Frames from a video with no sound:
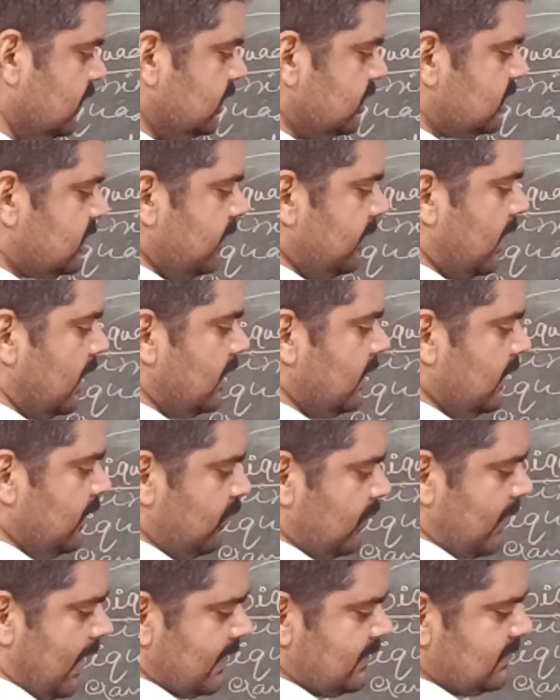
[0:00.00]
Similarly,
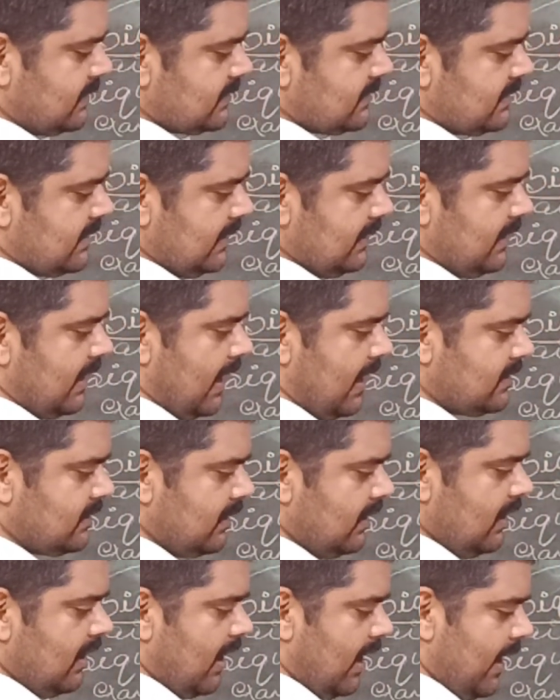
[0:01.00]
you can just see
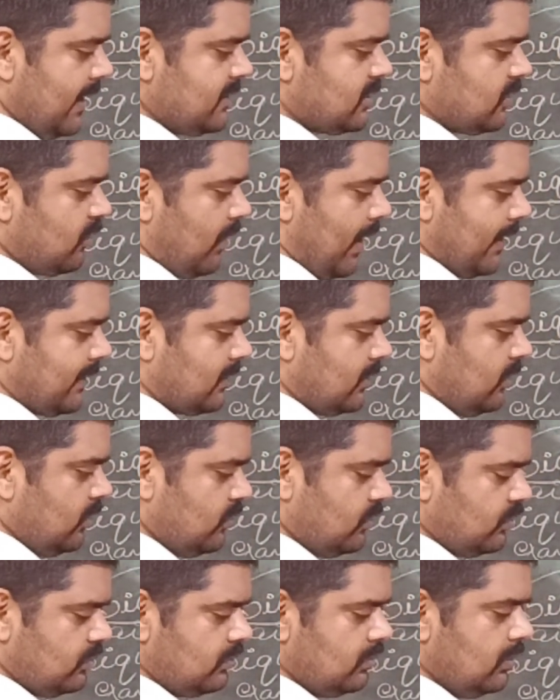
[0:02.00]
that 8y
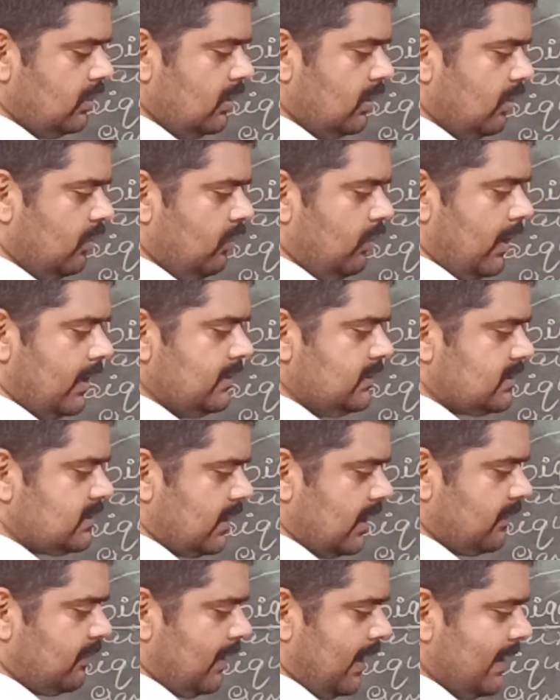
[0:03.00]
cubed, one
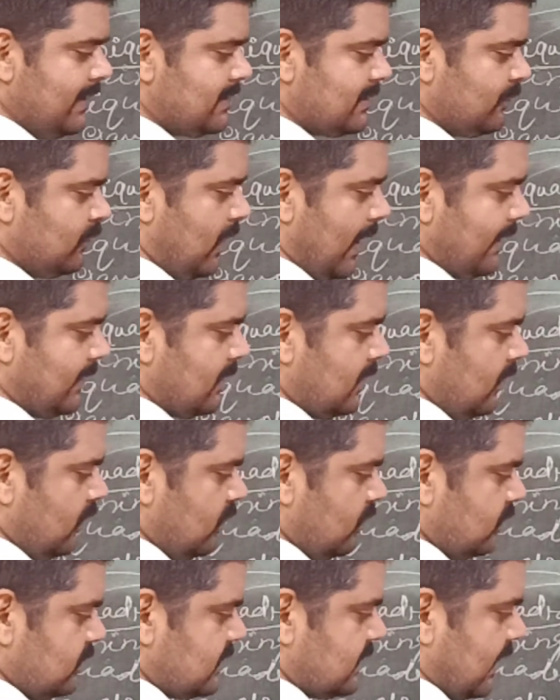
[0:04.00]
term 8y
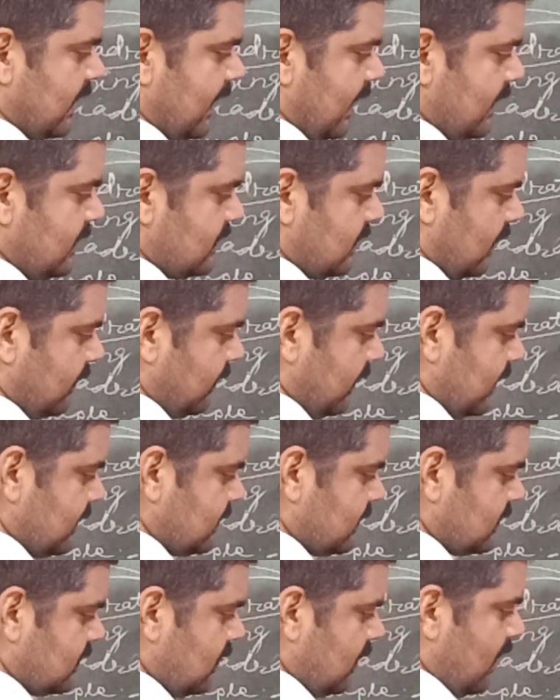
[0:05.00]
cubed, second term
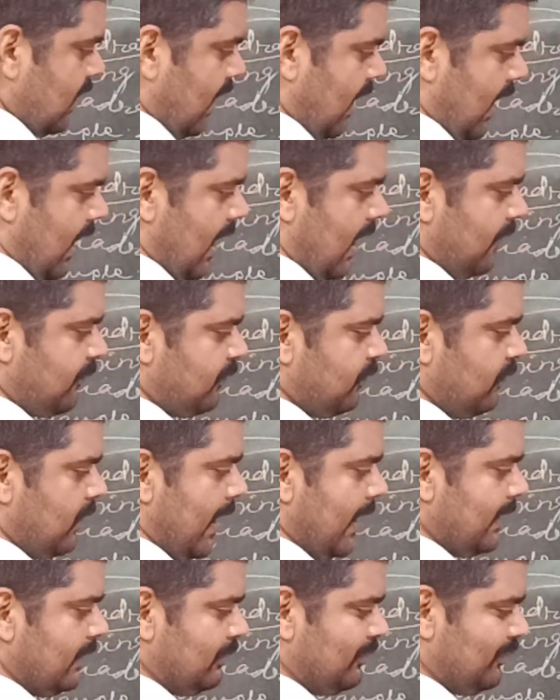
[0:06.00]
is half
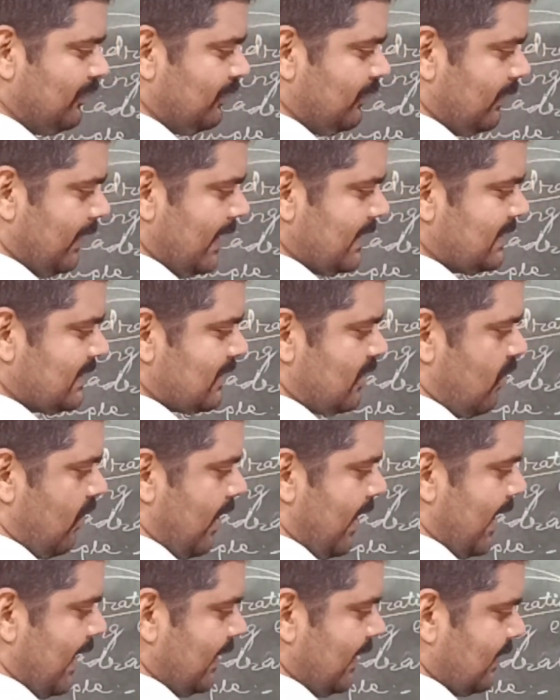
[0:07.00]
y
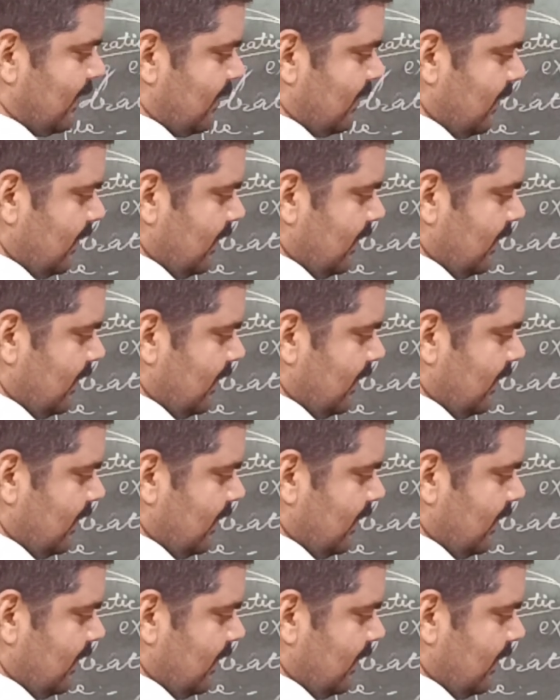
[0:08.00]
squared,